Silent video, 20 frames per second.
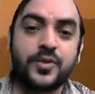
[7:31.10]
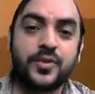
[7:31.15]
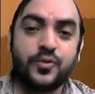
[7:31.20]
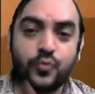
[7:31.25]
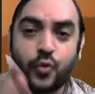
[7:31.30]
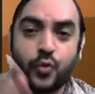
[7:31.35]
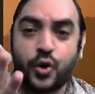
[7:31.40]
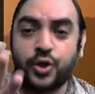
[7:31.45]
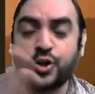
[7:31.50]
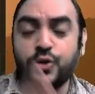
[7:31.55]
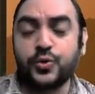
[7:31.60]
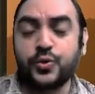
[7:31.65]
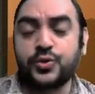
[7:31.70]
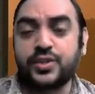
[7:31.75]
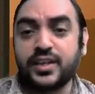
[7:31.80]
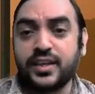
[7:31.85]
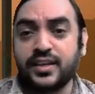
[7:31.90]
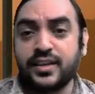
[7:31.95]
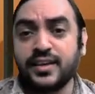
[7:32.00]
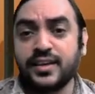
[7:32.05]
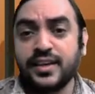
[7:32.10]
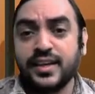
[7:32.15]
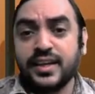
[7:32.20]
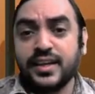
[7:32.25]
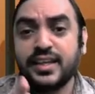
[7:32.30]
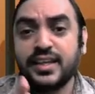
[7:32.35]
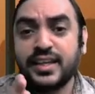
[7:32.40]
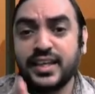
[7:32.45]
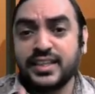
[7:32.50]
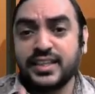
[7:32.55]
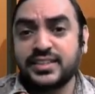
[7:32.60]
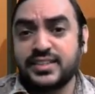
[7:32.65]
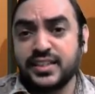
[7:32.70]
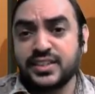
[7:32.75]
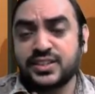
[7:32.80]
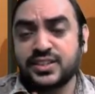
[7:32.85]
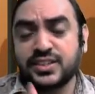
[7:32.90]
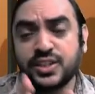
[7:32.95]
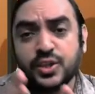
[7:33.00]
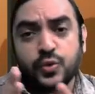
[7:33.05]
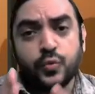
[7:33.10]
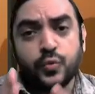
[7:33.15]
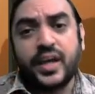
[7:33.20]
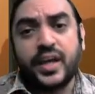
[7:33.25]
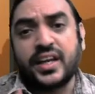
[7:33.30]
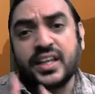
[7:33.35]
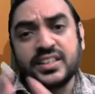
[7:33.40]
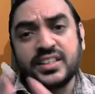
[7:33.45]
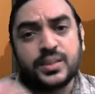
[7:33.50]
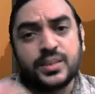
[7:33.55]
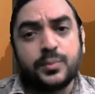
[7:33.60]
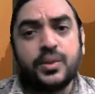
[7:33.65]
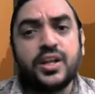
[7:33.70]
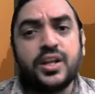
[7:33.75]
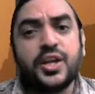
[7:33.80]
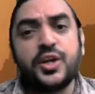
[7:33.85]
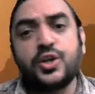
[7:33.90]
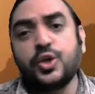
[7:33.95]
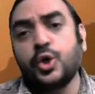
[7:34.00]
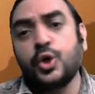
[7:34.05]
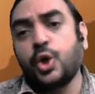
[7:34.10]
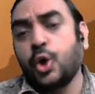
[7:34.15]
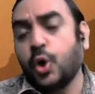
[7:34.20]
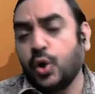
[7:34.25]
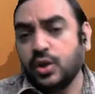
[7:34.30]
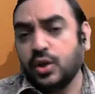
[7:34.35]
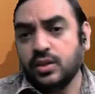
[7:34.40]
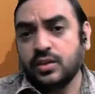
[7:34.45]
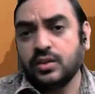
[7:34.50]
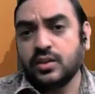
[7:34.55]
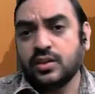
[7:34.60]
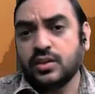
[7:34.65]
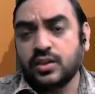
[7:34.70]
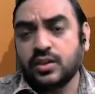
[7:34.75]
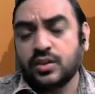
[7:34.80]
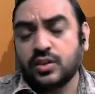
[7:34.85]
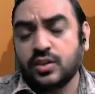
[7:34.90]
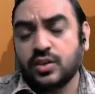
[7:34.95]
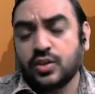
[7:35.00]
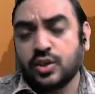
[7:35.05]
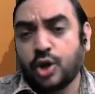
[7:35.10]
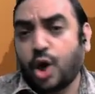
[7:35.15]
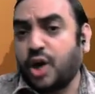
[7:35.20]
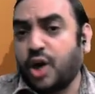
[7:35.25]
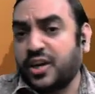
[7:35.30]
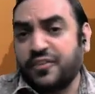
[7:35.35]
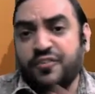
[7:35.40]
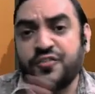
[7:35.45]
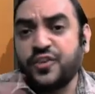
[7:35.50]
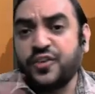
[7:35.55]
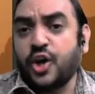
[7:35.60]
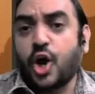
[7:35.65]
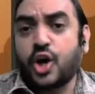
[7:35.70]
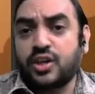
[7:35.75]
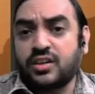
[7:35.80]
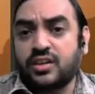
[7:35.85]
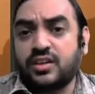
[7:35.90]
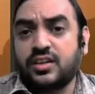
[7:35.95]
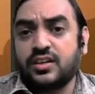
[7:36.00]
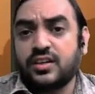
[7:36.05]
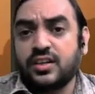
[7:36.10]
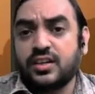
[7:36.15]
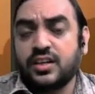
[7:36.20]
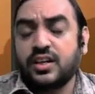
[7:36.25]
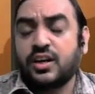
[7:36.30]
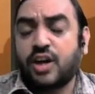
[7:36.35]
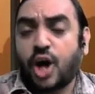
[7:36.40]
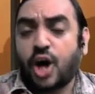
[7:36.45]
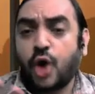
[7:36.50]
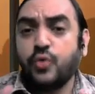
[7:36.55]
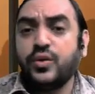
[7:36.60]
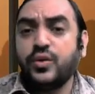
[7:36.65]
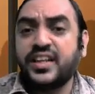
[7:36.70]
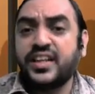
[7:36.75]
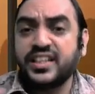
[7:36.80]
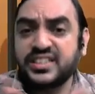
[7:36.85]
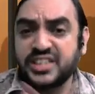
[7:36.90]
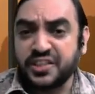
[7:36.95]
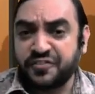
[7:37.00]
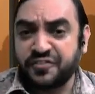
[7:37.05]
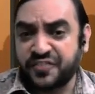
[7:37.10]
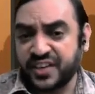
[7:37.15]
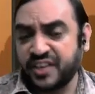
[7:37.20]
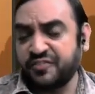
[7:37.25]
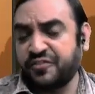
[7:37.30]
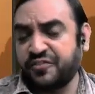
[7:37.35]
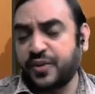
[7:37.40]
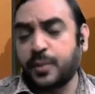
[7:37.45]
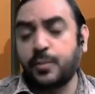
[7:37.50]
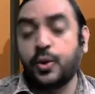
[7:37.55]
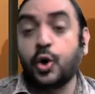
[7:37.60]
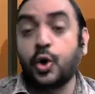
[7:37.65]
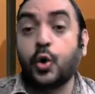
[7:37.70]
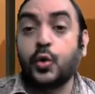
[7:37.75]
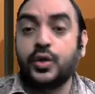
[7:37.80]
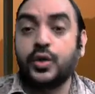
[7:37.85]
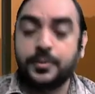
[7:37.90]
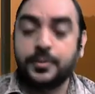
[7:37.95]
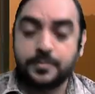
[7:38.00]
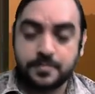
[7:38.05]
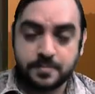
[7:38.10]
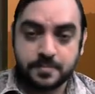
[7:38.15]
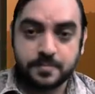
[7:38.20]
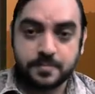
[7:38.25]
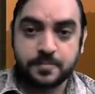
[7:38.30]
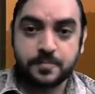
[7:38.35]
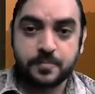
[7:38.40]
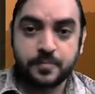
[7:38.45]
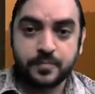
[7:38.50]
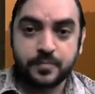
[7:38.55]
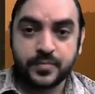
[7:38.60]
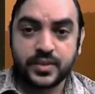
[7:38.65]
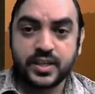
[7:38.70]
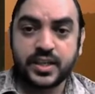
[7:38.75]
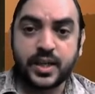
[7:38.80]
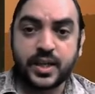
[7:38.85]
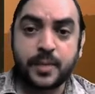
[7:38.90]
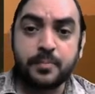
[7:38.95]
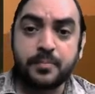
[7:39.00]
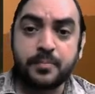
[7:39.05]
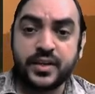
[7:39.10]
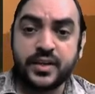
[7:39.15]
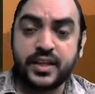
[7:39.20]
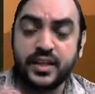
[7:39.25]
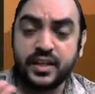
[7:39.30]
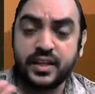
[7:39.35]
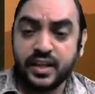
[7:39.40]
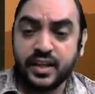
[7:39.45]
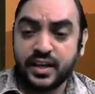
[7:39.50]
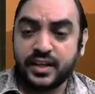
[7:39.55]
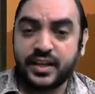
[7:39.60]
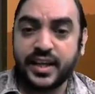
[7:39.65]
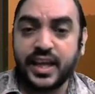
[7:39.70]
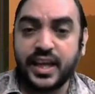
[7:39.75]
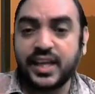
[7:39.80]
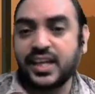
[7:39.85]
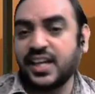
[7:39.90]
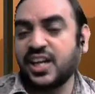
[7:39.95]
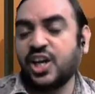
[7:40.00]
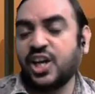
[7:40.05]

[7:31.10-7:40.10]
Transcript: what do you think? Is this very similar to loan? Or if not, how it is different from loan? Company taking